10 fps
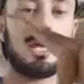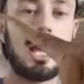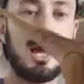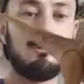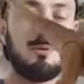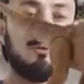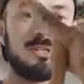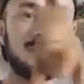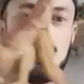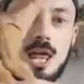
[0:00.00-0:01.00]
that you can't move
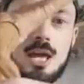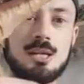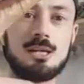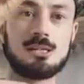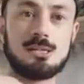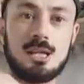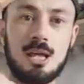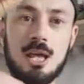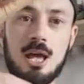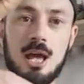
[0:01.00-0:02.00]
his legs
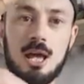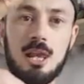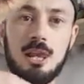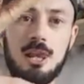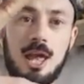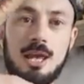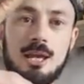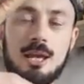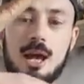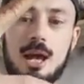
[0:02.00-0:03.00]

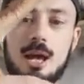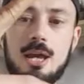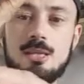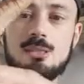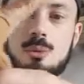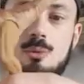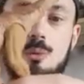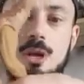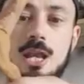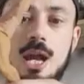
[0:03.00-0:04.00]
like into
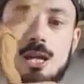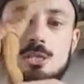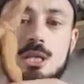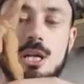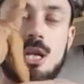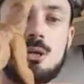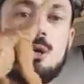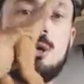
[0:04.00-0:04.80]
a running action. You can